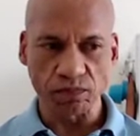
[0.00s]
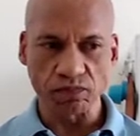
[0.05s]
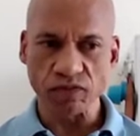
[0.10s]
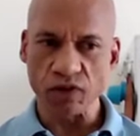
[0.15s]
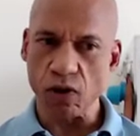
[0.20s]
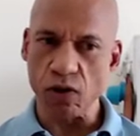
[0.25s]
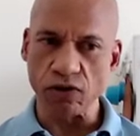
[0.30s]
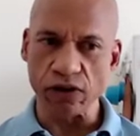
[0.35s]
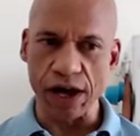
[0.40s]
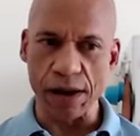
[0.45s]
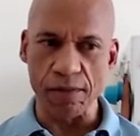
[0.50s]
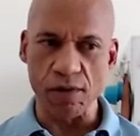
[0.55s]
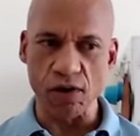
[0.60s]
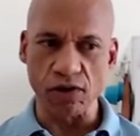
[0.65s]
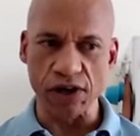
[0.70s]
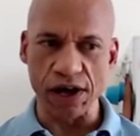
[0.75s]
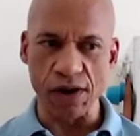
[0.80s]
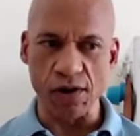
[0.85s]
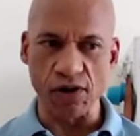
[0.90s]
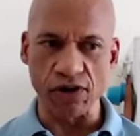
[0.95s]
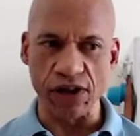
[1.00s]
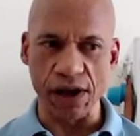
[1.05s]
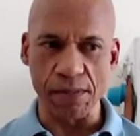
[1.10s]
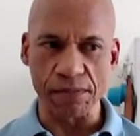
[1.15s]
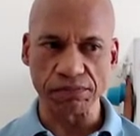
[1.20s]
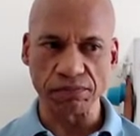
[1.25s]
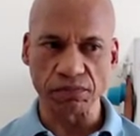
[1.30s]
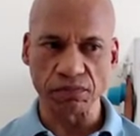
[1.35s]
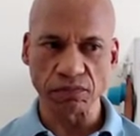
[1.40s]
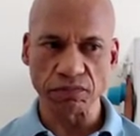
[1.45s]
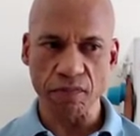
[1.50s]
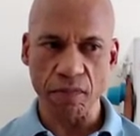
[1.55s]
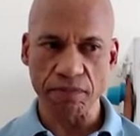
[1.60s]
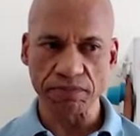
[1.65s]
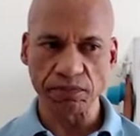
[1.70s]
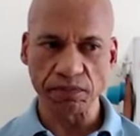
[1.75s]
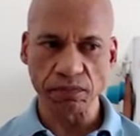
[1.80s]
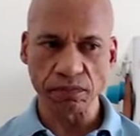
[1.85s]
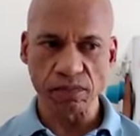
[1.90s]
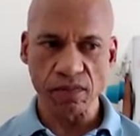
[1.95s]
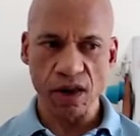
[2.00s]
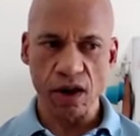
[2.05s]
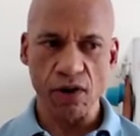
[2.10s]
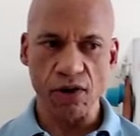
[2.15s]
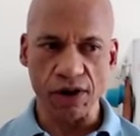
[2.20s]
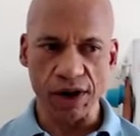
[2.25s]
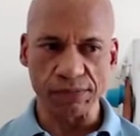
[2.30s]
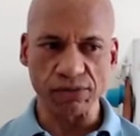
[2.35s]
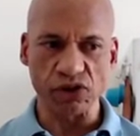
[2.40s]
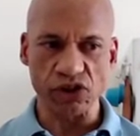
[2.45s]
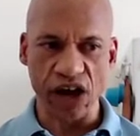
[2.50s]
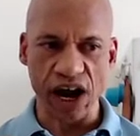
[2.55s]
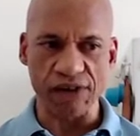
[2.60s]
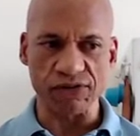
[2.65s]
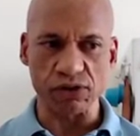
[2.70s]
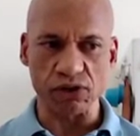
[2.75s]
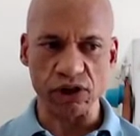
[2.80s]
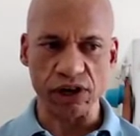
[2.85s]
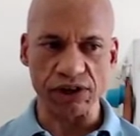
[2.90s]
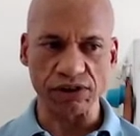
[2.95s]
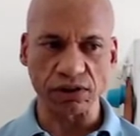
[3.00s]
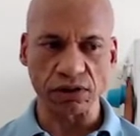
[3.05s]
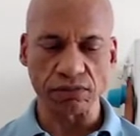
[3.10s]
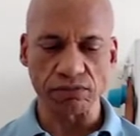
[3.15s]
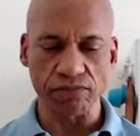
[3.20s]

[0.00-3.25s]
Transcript: Hold on. Here comes the aftertaste.